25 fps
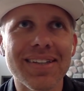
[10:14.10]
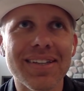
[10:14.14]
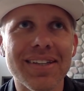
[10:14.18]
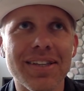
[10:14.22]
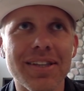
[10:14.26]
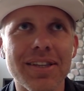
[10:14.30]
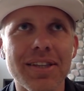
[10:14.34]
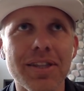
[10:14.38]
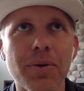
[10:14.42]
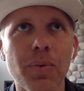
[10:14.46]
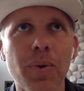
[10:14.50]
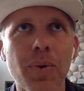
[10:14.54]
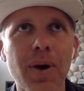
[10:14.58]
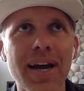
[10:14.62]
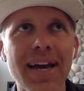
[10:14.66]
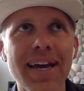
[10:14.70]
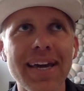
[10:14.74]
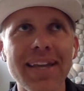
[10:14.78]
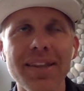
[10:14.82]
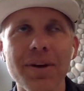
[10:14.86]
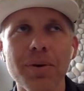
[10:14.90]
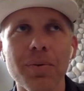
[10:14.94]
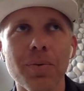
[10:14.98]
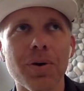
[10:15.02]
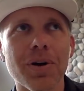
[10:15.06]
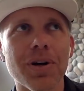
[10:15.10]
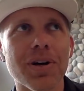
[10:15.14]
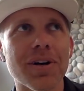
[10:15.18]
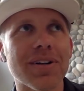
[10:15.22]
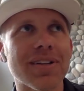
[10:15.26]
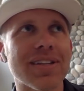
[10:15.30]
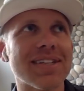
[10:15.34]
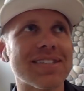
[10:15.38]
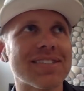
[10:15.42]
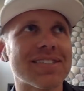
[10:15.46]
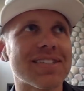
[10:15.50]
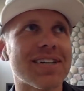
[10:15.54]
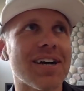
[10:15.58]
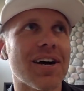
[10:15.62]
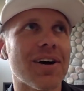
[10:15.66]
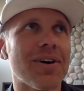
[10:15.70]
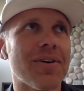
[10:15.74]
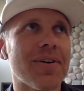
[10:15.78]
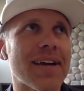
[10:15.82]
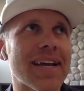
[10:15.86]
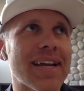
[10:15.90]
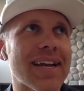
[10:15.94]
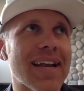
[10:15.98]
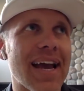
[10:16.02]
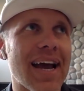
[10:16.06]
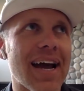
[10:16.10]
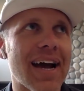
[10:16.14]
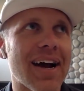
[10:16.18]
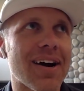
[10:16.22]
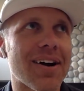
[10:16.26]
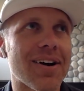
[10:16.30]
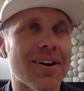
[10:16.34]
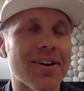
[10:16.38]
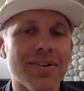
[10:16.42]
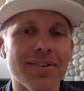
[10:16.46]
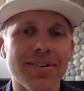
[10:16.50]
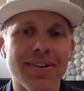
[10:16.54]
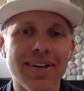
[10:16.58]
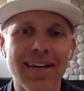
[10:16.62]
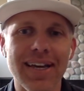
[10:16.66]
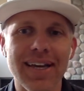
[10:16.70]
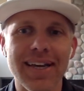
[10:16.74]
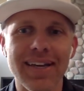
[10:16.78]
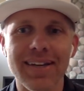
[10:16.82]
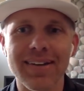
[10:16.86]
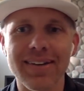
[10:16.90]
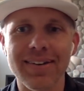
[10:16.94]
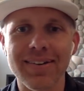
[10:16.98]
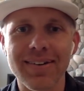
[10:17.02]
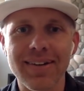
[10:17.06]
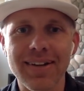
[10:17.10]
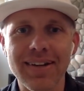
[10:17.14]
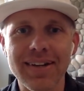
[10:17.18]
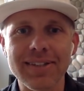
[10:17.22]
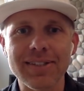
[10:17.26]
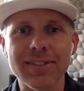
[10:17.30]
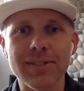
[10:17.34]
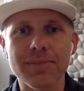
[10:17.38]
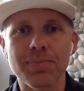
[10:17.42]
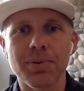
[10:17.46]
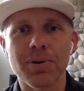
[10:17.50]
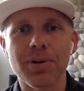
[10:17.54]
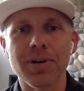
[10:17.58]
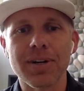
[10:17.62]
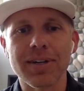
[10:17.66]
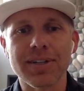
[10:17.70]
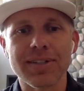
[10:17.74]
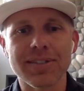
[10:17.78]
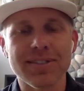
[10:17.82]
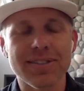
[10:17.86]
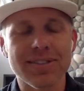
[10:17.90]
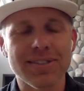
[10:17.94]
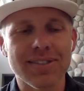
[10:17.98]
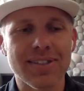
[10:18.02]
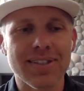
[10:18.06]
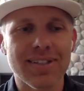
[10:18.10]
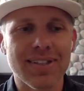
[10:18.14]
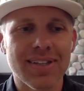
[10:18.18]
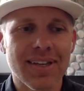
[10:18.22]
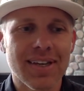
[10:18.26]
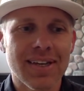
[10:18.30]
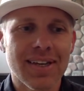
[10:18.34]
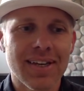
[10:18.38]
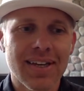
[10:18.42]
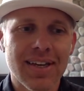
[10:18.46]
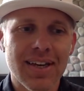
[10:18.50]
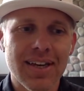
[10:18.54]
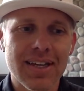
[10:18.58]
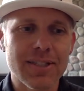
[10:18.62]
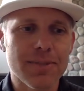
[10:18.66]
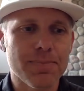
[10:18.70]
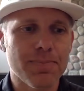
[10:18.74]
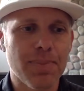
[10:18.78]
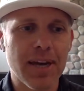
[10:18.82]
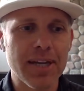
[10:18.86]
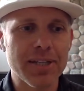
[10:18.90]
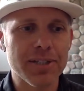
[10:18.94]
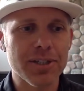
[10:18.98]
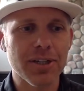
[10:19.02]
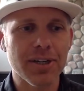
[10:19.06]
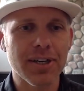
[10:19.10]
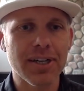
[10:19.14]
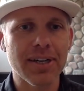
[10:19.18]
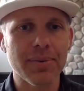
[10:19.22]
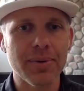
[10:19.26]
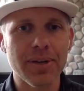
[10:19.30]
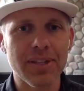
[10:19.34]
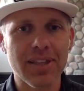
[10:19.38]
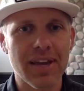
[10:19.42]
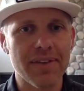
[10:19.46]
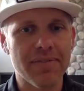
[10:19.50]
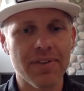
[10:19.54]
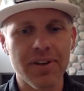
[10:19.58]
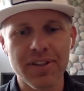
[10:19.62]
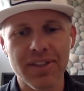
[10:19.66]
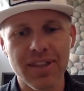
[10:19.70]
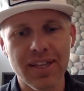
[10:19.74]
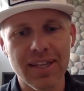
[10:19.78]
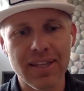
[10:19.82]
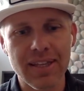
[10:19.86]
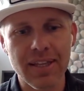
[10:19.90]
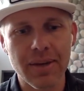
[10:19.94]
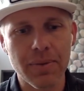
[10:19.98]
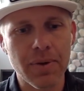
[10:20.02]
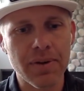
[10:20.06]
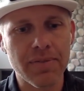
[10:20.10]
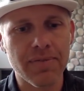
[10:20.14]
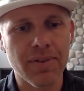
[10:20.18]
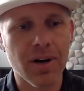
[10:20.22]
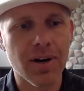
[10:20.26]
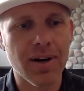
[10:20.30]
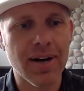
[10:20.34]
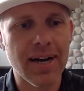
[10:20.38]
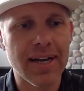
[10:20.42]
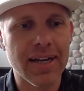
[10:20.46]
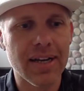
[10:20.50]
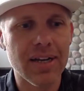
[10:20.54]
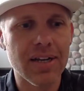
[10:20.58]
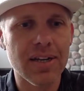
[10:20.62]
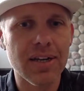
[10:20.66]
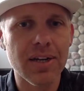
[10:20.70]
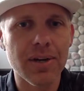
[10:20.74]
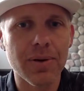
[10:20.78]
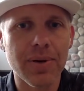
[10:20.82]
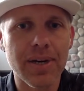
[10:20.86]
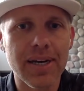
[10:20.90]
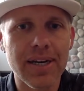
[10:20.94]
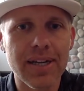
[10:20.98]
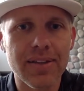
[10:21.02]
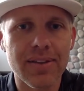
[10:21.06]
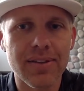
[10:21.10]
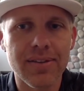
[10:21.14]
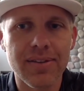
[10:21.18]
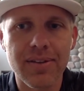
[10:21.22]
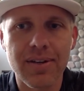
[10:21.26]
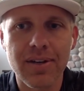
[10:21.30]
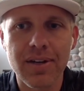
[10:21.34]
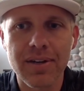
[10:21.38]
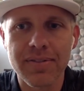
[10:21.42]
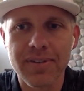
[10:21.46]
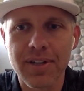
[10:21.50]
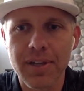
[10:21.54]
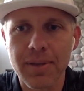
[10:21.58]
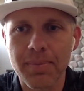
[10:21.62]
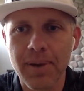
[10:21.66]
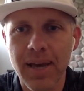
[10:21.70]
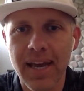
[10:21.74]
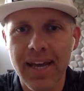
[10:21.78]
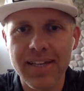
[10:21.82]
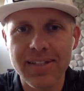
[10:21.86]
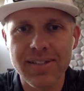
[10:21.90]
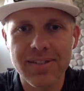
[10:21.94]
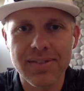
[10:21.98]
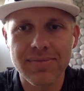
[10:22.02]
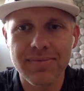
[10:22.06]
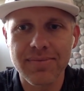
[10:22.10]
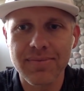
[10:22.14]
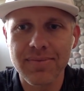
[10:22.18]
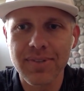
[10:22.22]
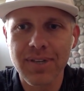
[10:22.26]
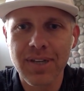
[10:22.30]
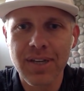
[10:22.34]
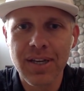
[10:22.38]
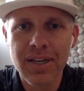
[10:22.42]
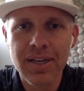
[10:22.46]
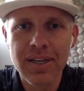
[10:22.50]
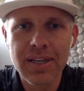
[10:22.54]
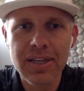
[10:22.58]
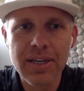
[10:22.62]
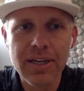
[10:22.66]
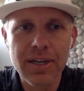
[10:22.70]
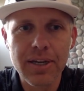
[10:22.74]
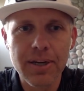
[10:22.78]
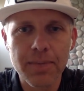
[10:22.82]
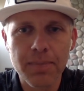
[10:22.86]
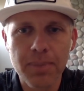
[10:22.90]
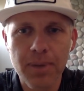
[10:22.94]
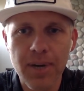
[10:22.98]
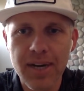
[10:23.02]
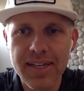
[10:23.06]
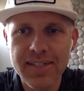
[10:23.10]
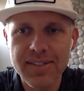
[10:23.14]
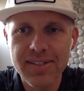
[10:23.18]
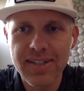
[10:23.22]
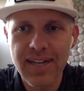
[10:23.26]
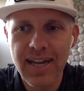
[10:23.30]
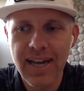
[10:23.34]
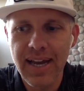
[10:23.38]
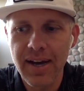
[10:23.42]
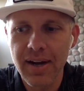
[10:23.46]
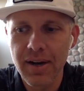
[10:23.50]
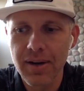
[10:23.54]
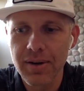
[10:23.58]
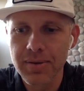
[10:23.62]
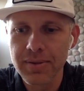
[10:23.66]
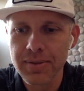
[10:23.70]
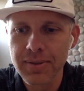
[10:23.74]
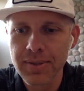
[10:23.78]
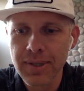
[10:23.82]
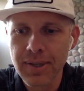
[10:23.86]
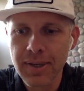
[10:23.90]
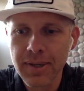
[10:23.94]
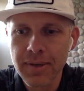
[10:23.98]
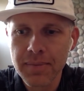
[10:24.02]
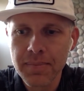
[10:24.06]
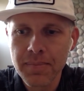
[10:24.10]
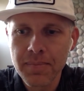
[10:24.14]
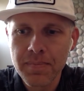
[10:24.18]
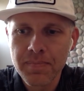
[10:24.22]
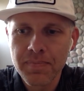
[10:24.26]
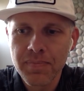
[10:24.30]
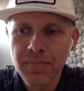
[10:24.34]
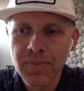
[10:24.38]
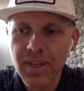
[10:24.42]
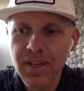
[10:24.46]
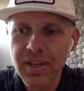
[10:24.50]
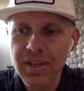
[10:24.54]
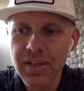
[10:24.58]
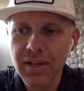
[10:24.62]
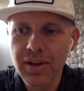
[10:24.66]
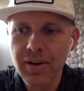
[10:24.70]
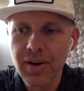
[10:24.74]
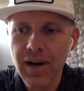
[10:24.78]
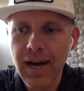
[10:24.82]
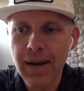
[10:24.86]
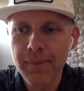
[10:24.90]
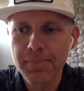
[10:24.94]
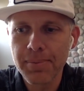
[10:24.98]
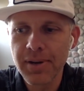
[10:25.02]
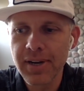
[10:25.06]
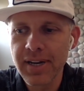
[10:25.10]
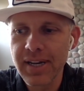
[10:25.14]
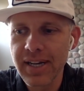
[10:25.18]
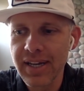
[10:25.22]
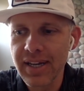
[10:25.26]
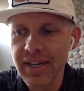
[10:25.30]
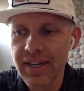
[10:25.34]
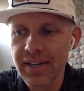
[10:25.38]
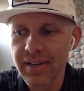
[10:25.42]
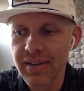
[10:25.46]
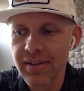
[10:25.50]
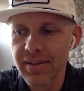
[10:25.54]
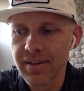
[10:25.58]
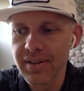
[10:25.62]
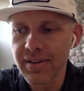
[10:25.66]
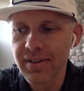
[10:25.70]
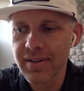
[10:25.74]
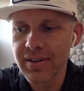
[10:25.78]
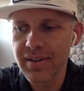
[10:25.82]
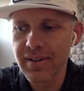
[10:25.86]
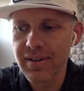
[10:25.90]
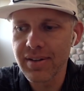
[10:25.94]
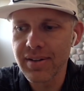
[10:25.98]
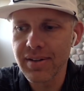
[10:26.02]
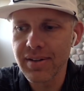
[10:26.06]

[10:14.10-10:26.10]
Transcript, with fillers: the way the world is going now and in sports especially with everything that we've all had to deal with over the past year plus now, you know, operating in